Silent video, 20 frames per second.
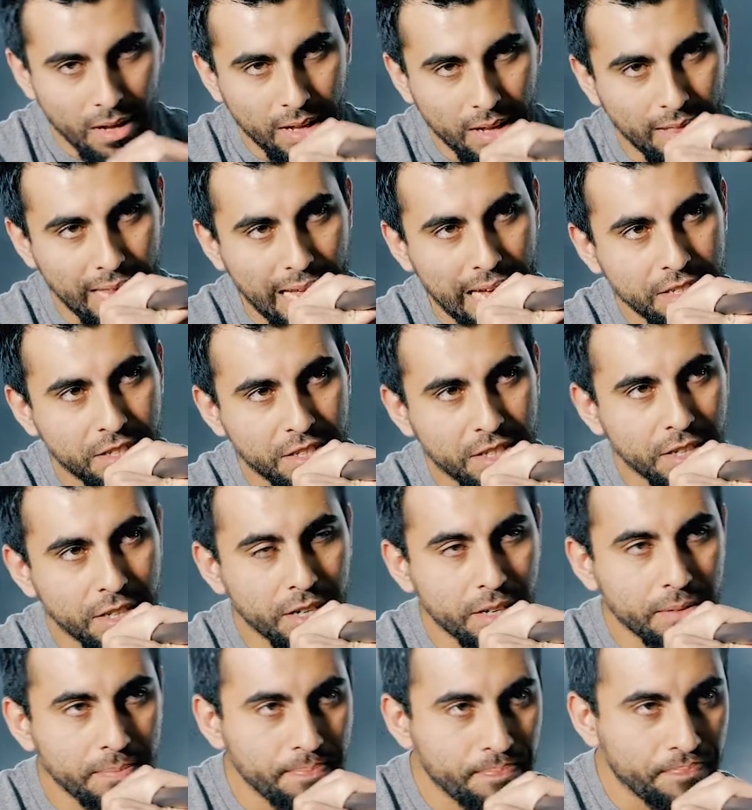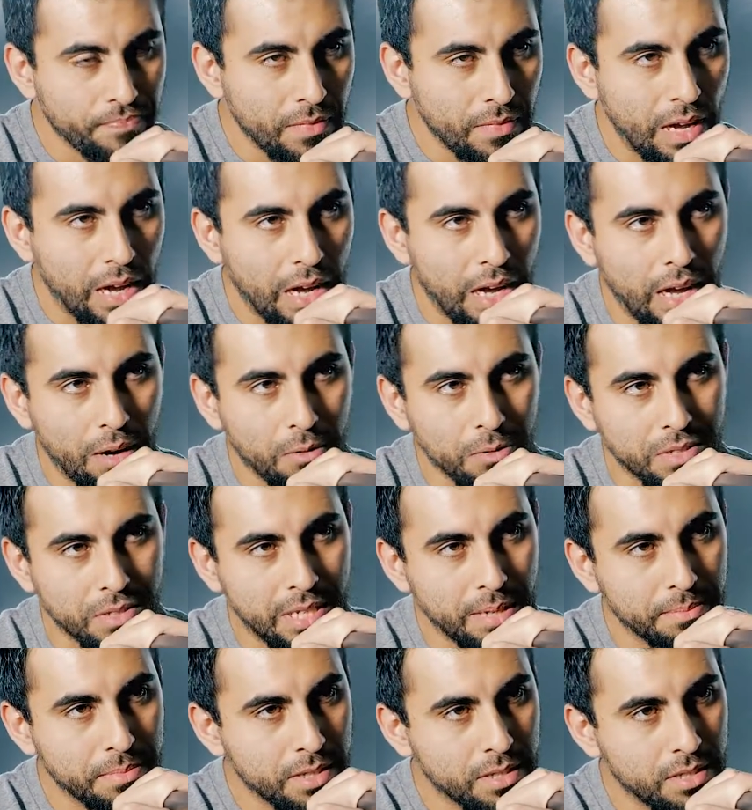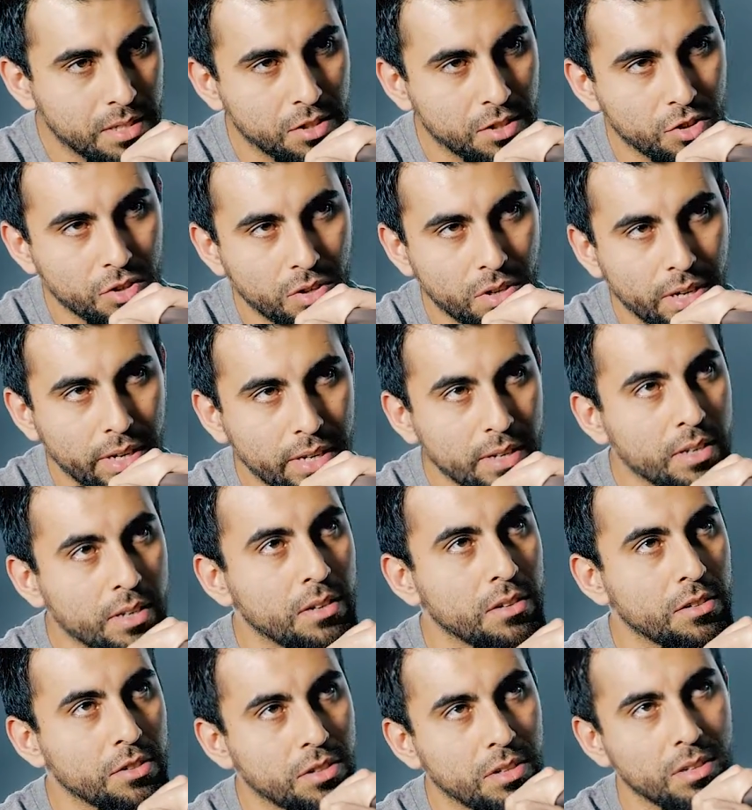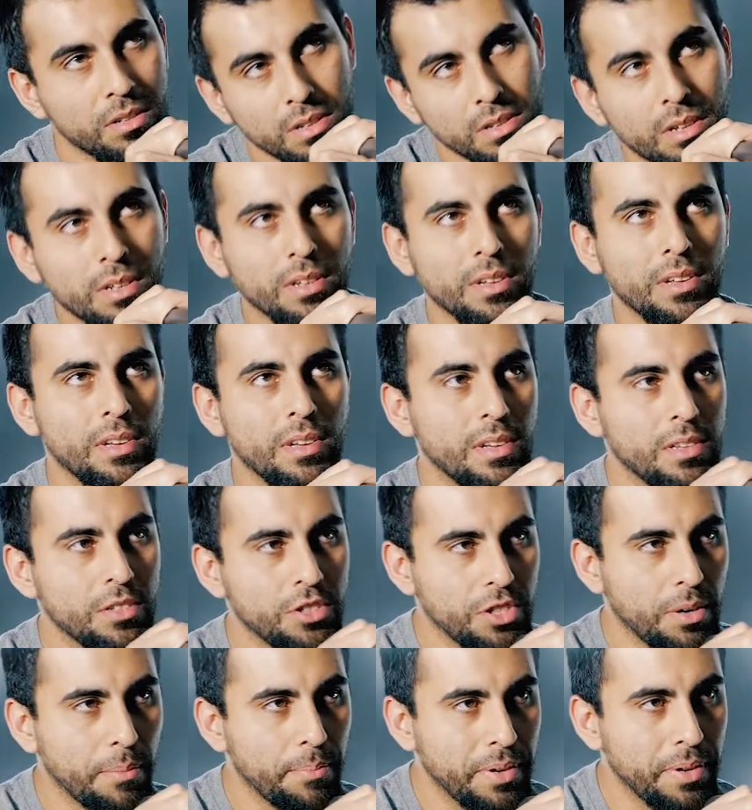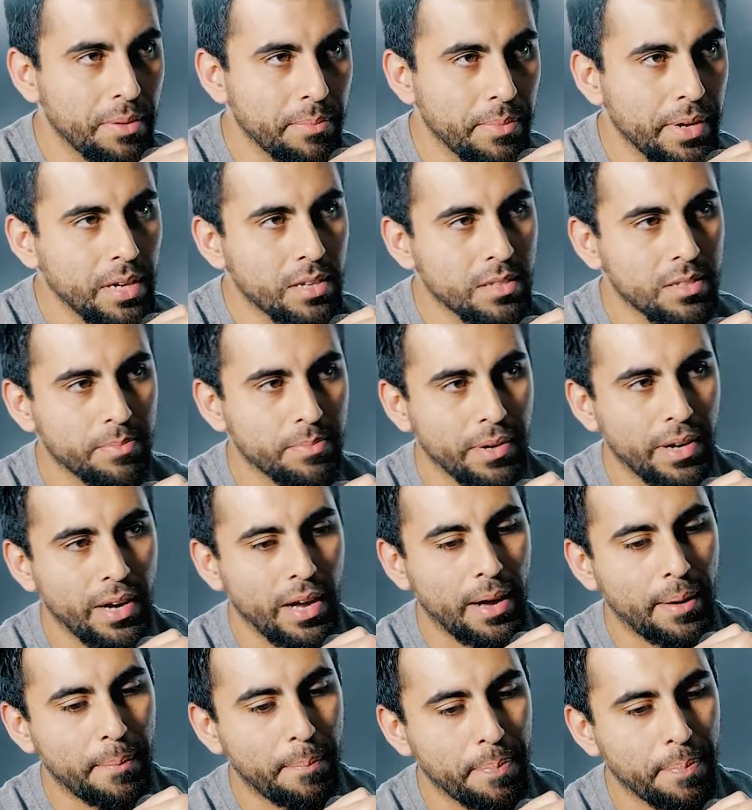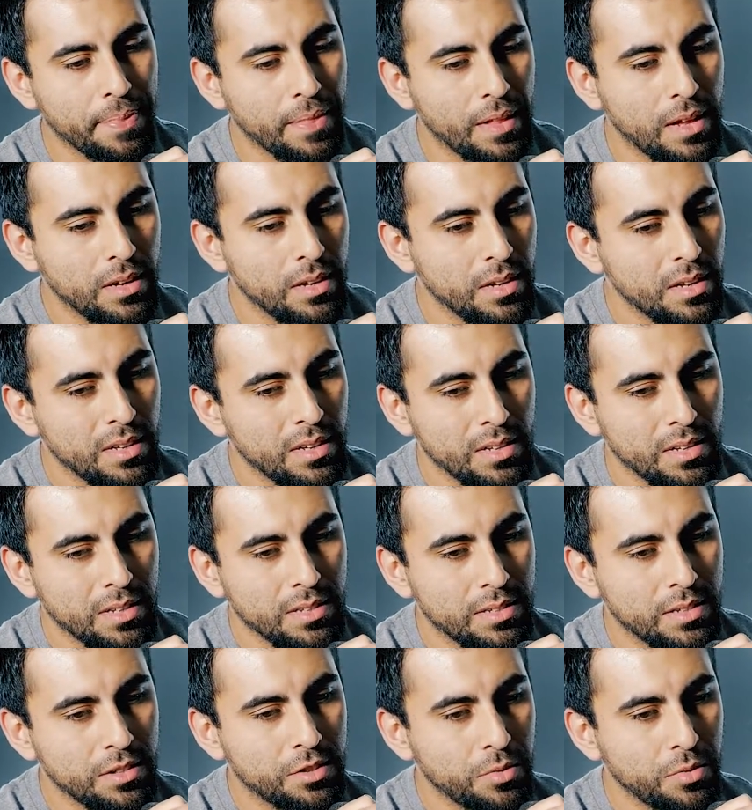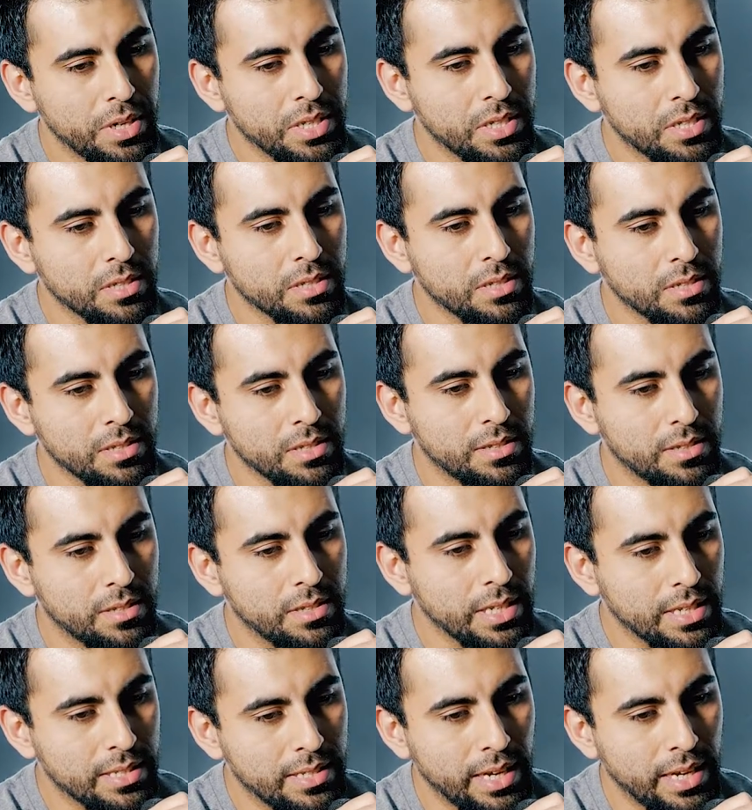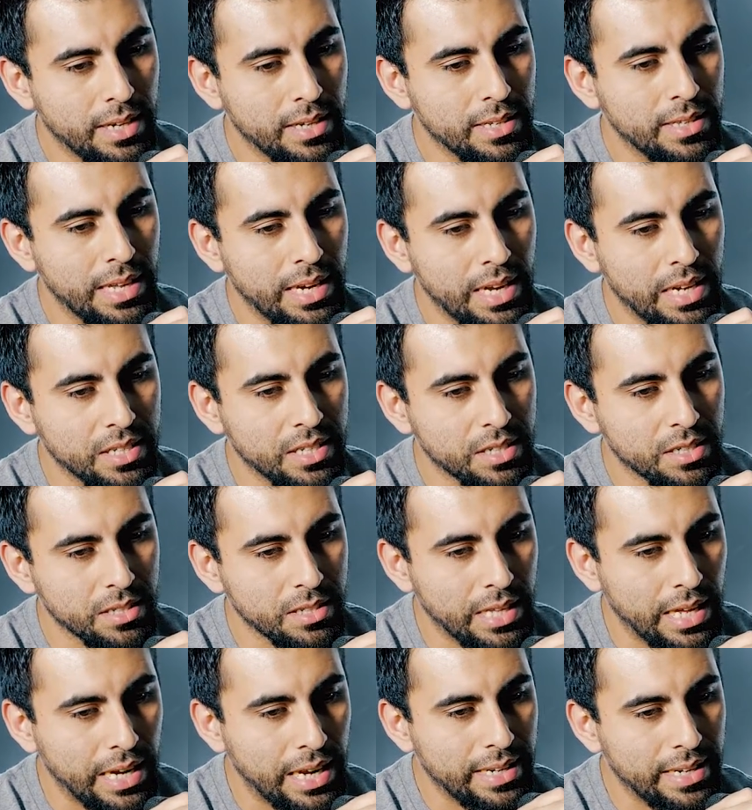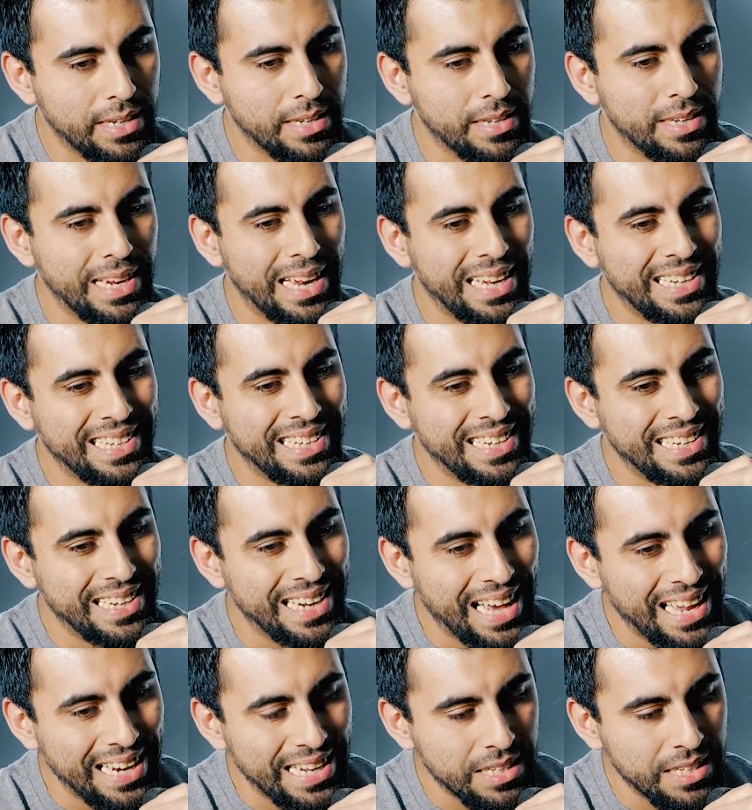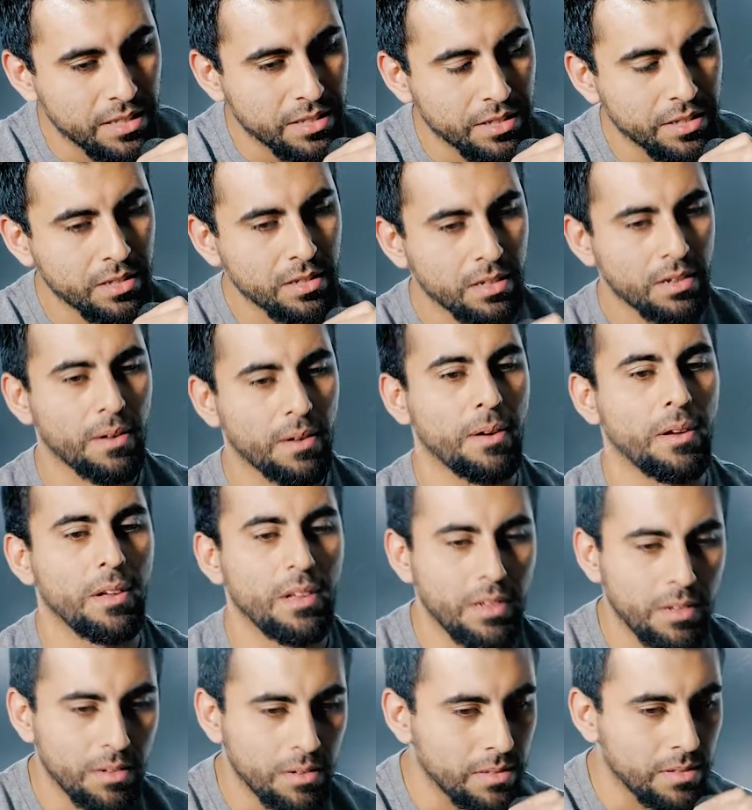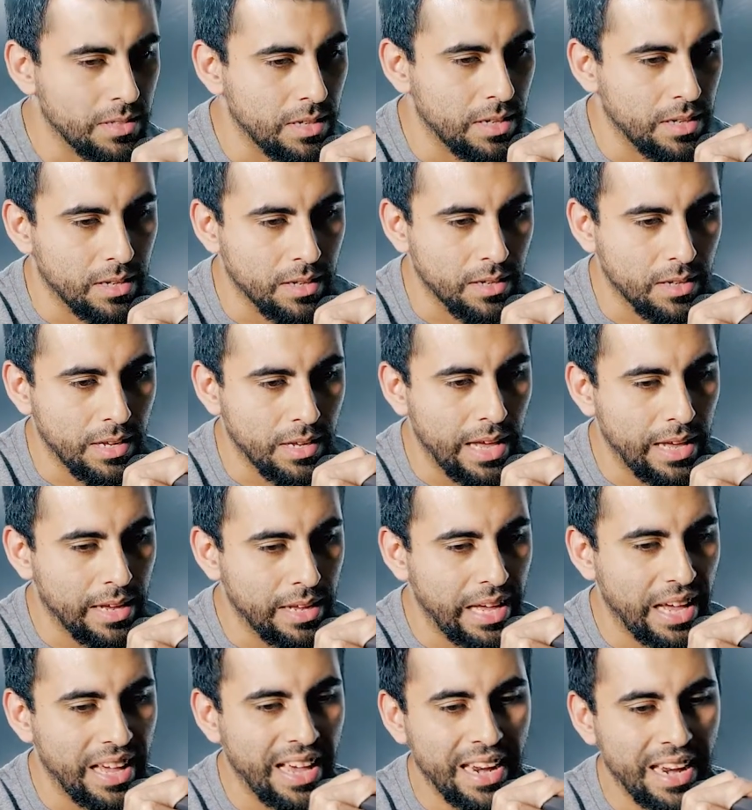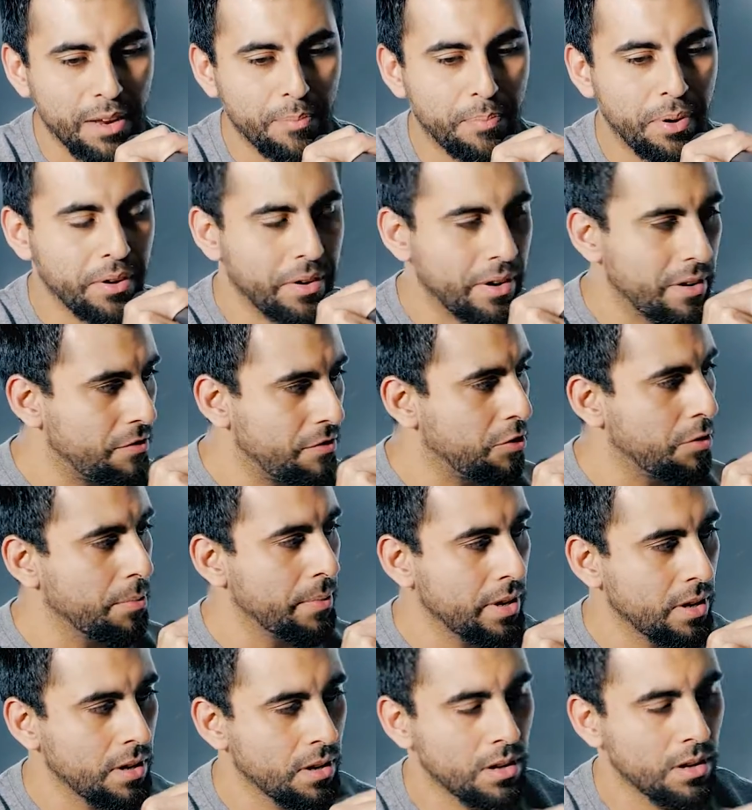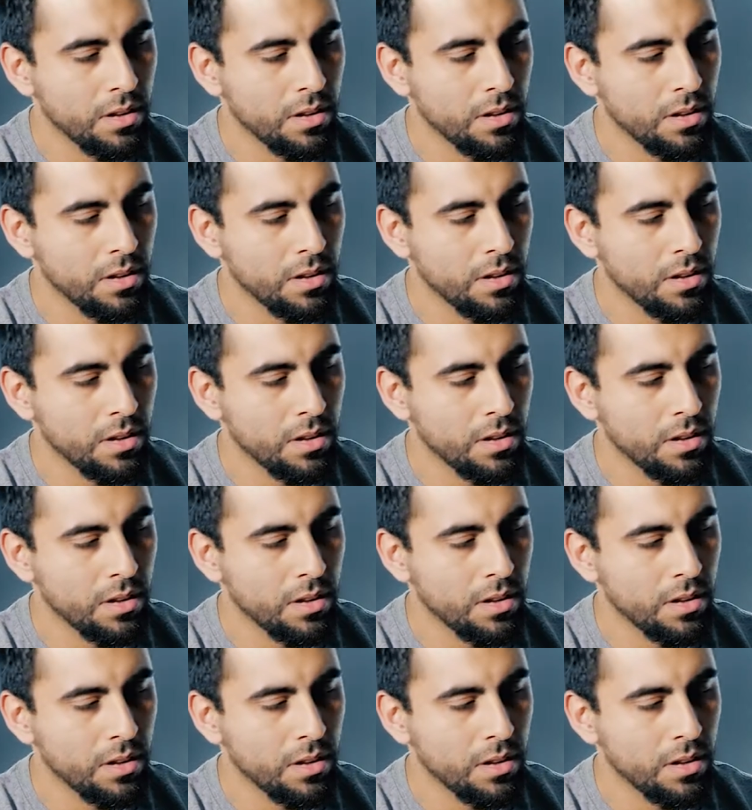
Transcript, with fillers: Last year, uh, I was tempted to join or jump in the mix, but uh, situations dictated that I should that I that I did not enter. It was a chaotic period for me,